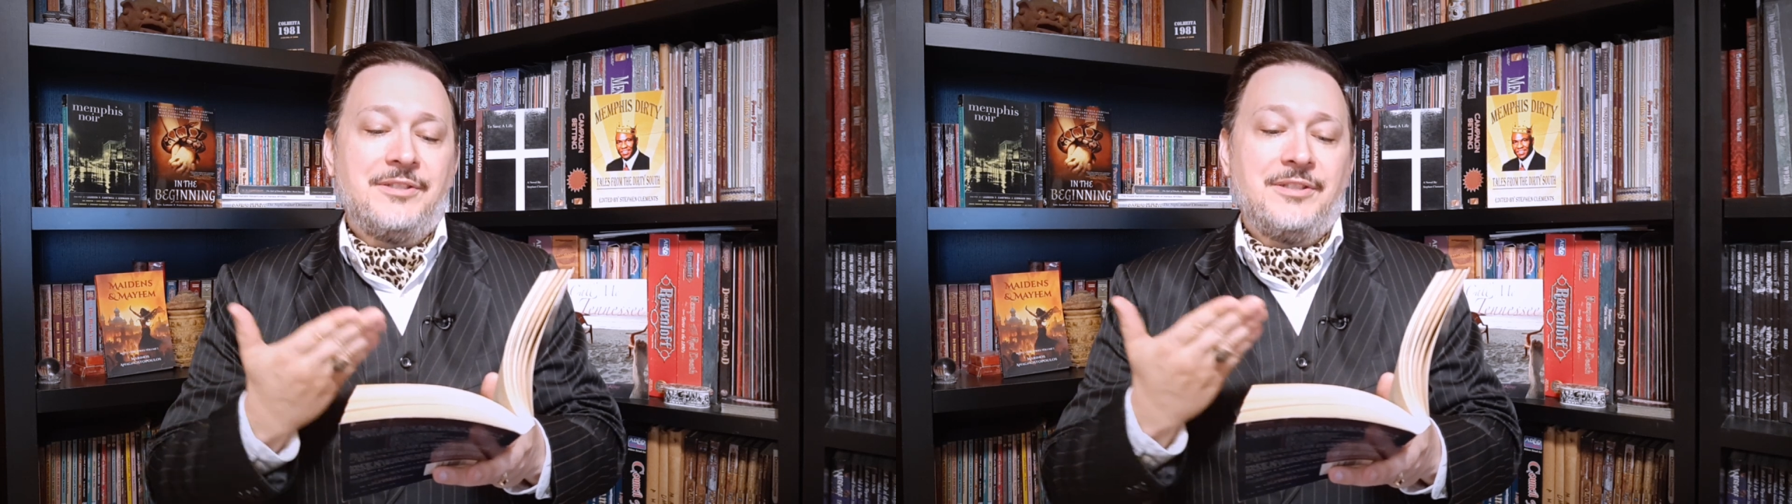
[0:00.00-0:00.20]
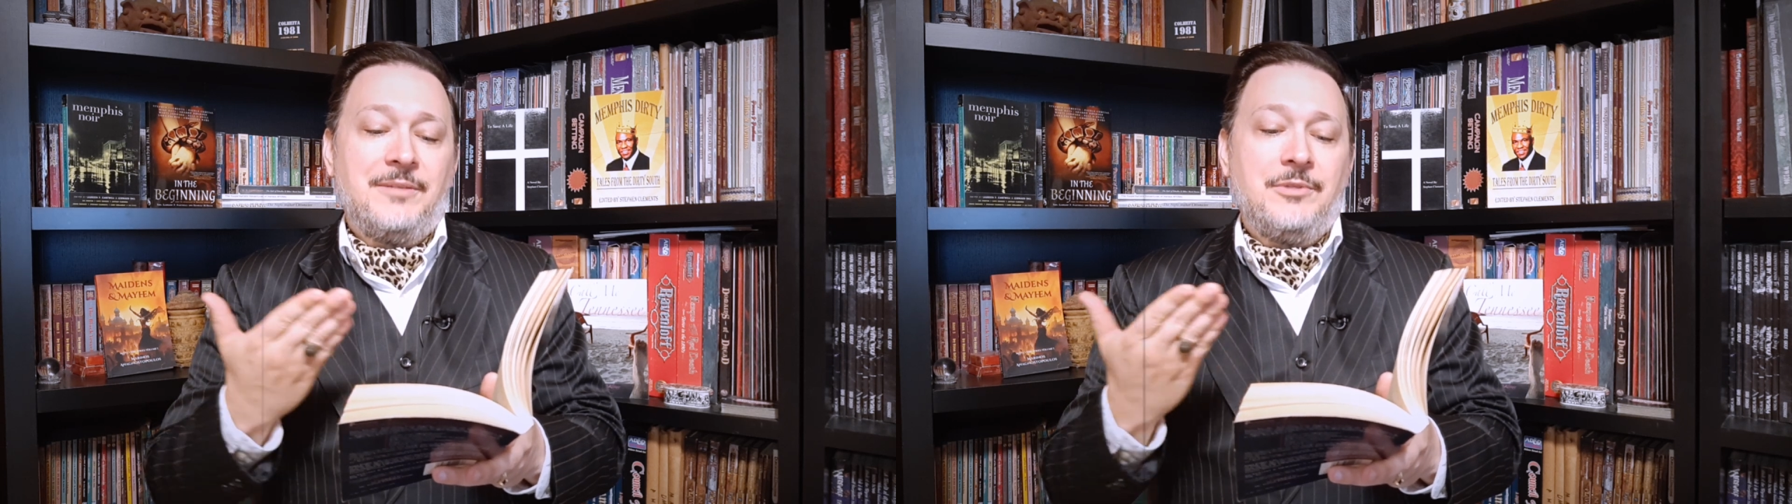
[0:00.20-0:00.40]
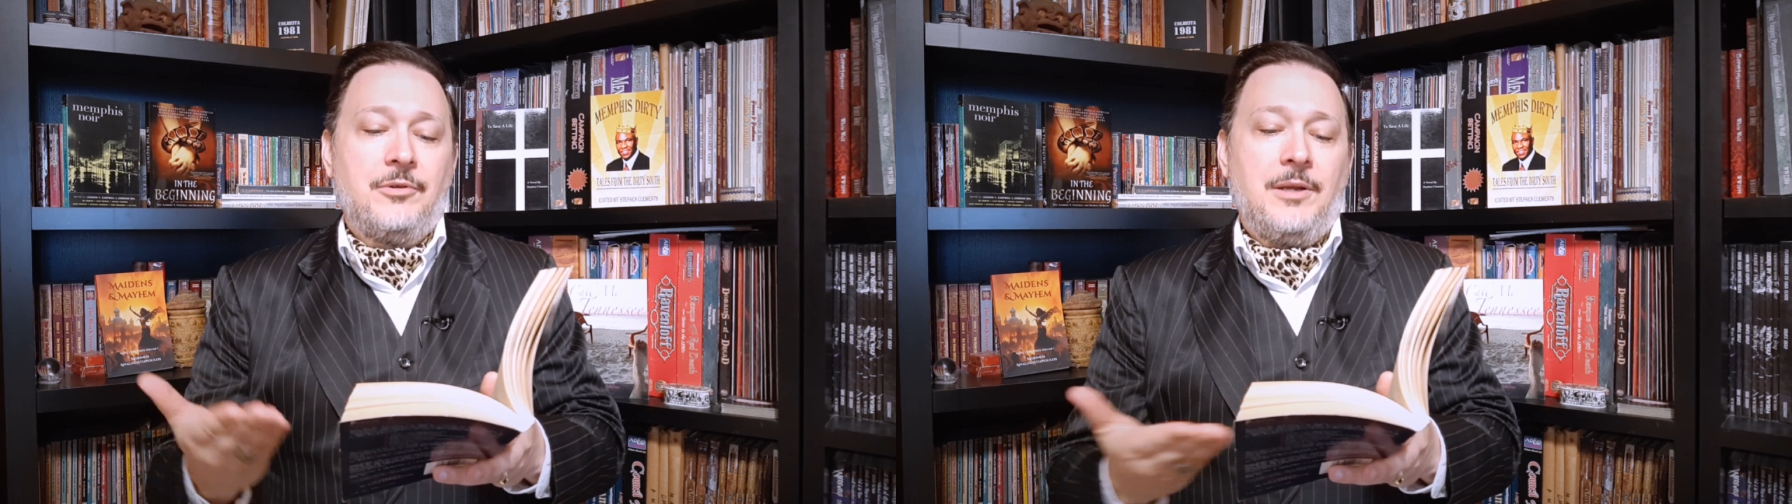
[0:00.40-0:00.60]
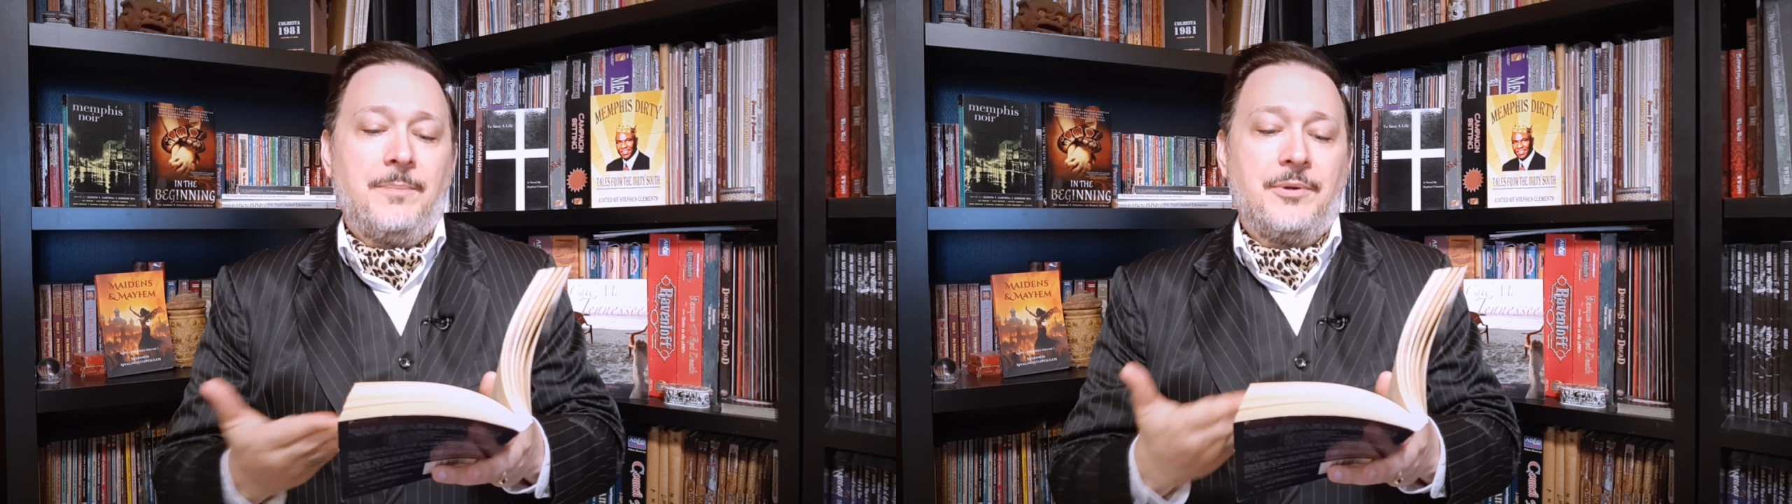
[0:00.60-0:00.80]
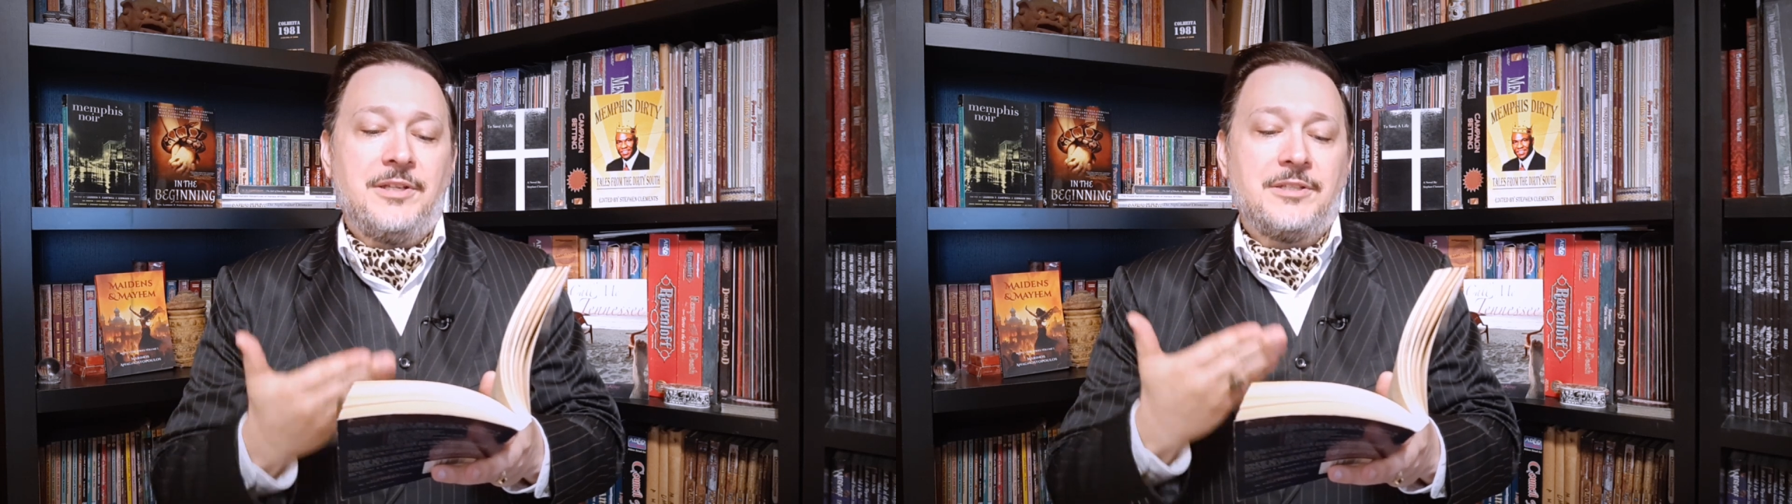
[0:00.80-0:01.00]
them during
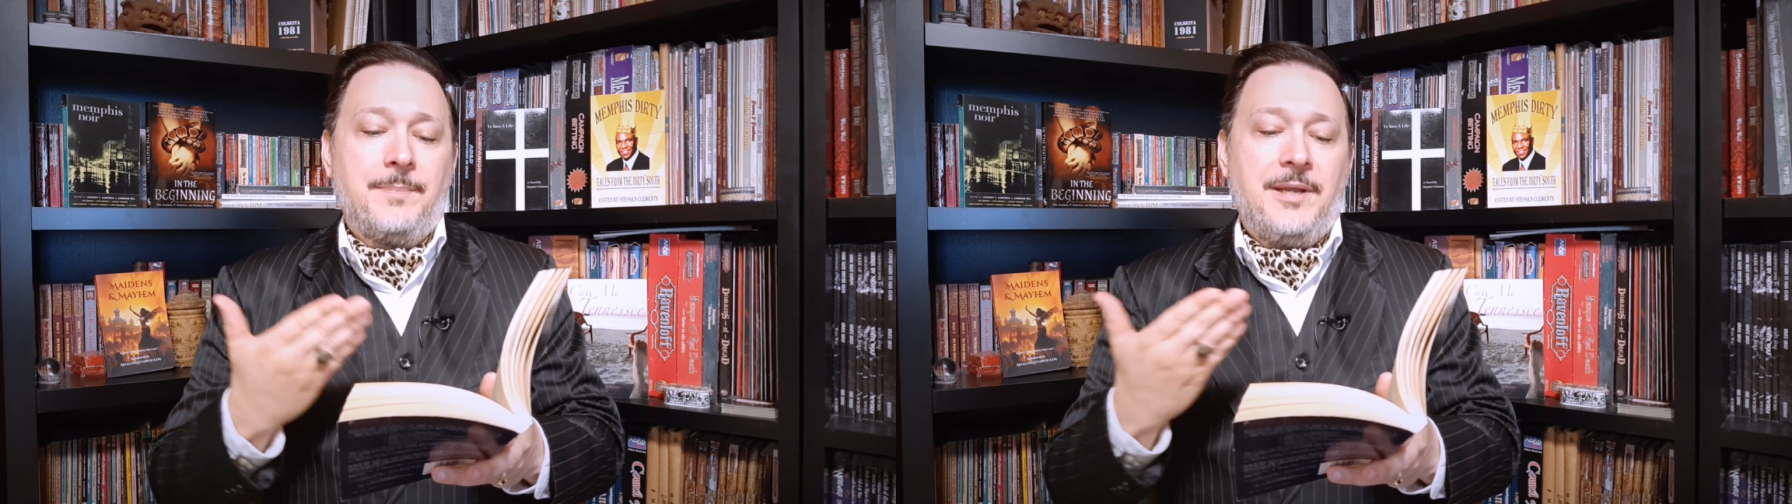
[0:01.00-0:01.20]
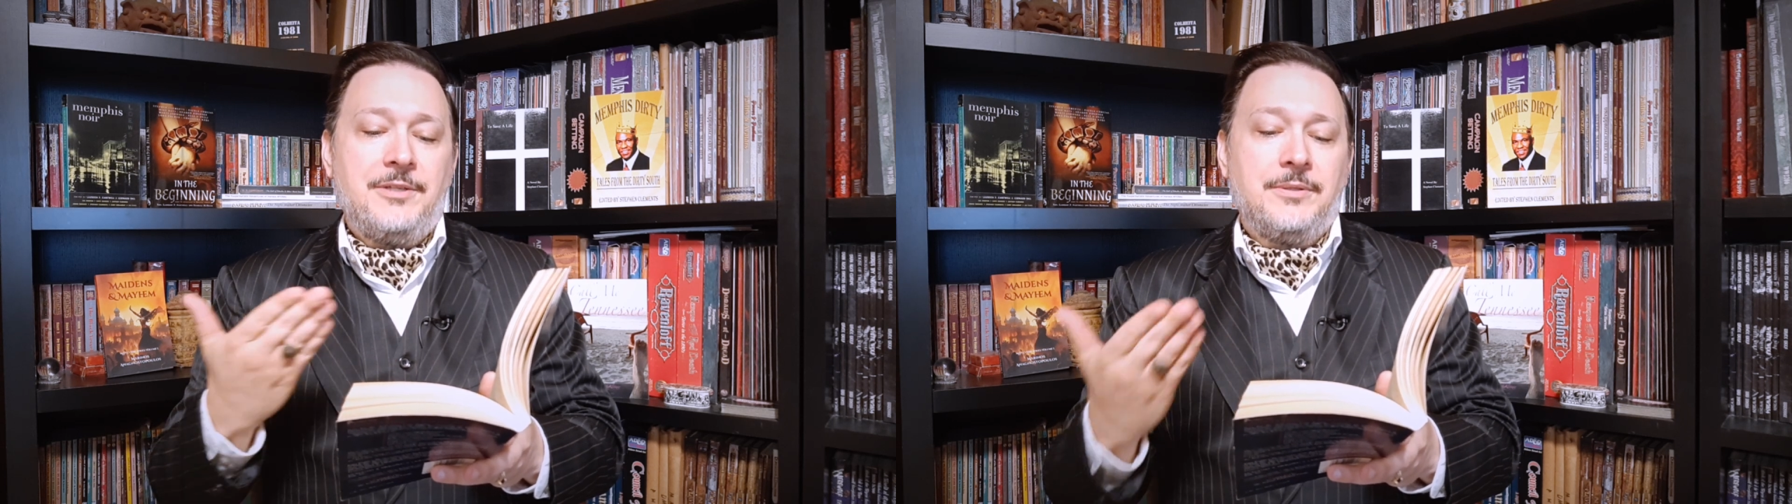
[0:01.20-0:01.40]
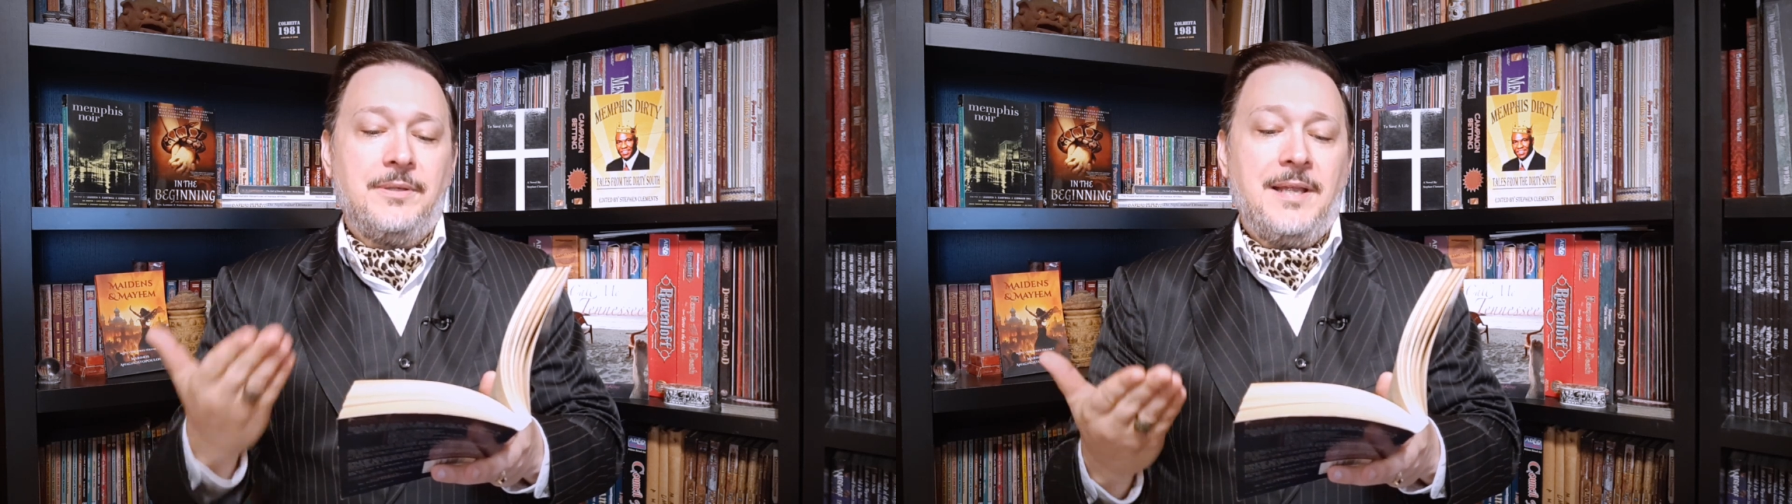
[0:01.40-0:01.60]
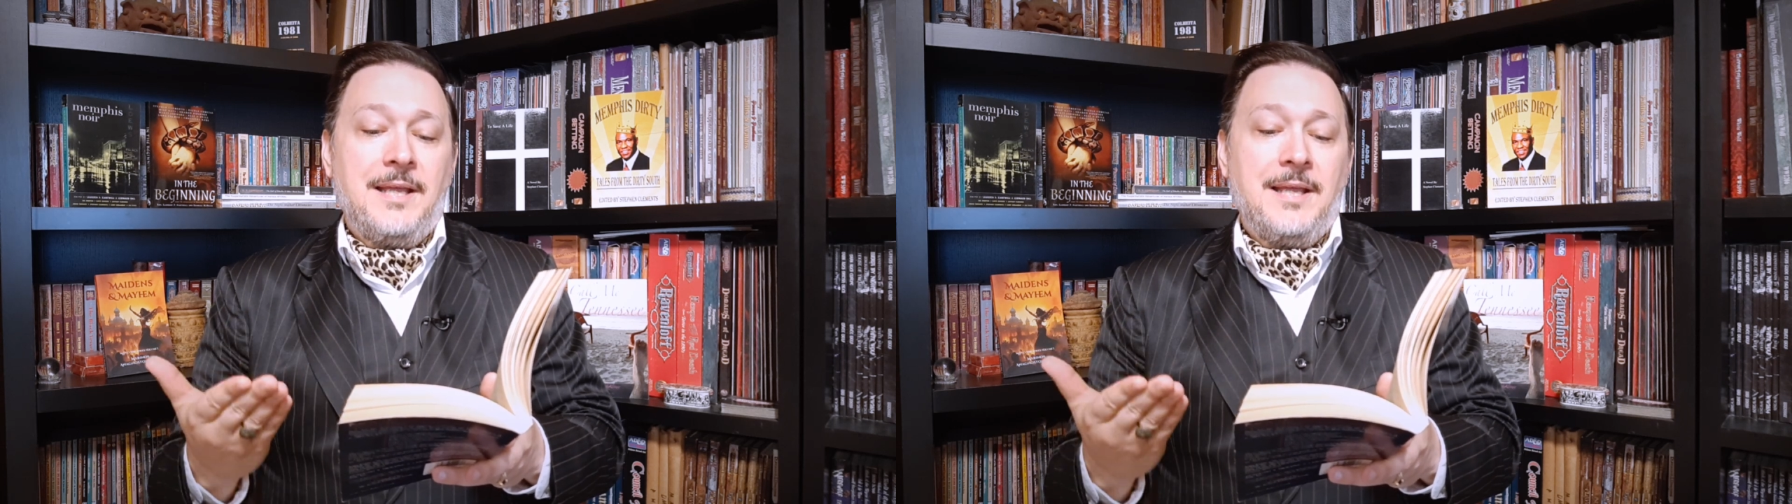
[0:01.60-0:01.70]
participation.